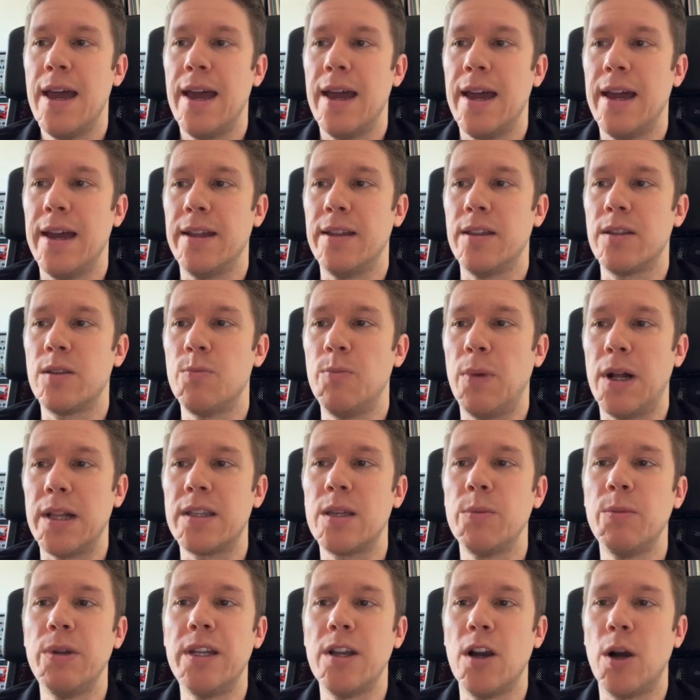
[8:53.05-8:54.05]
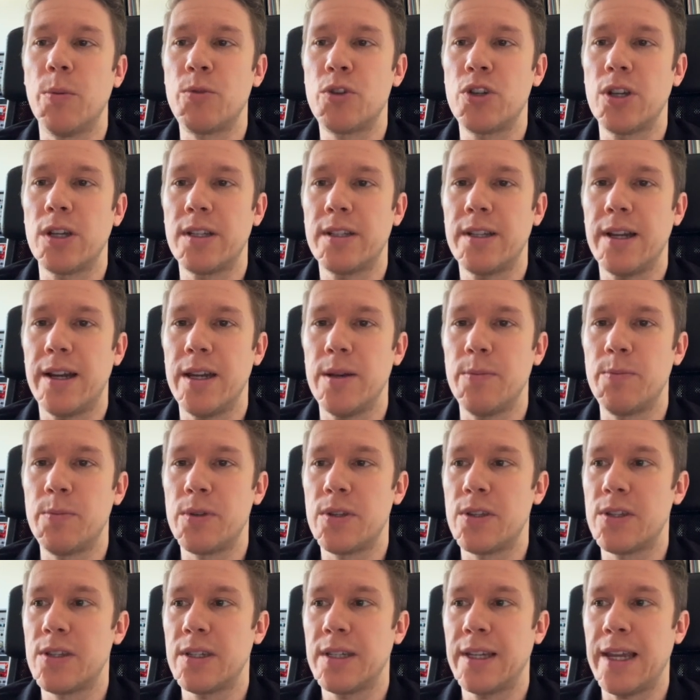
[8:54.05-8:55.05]
and multimedia object
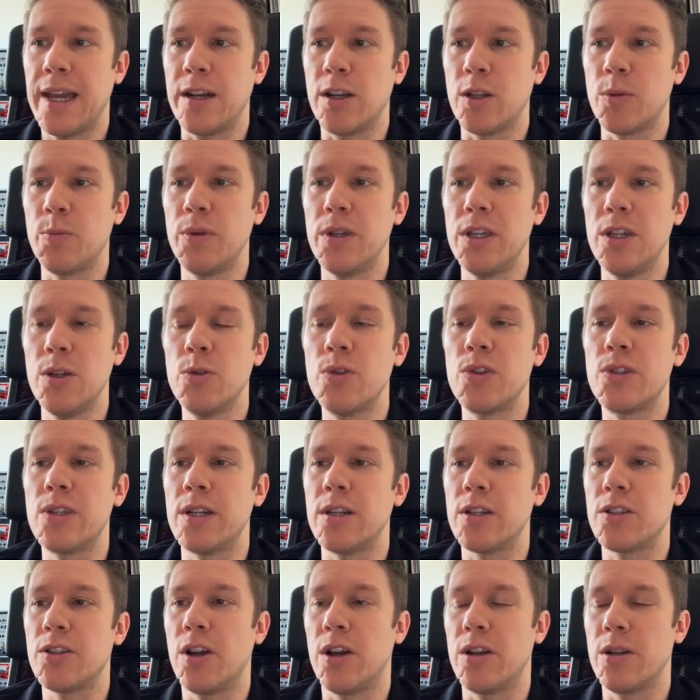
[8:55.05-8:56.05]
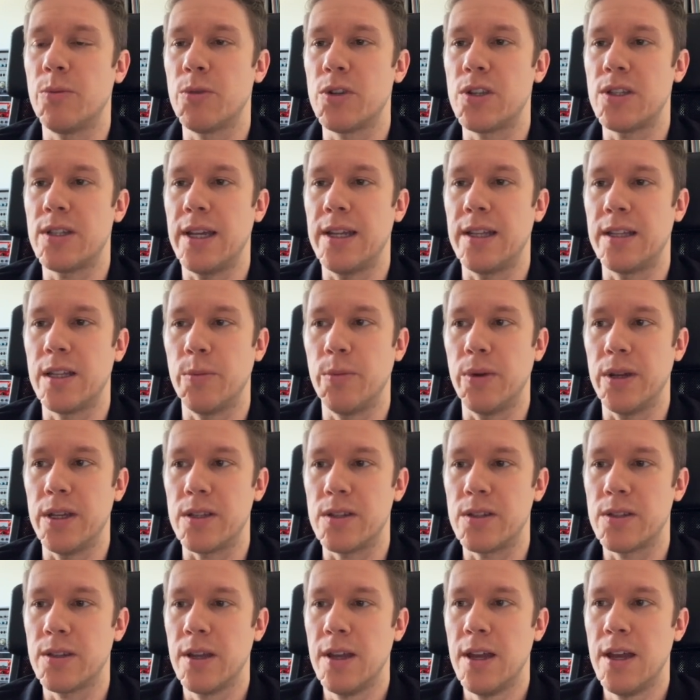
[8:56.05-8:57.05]
types cannot be used in autonomous
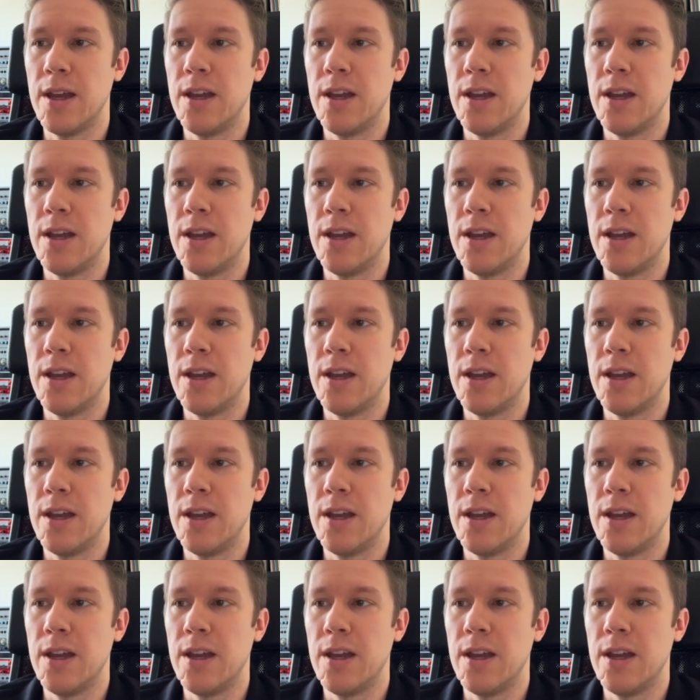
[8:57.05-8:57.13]
database.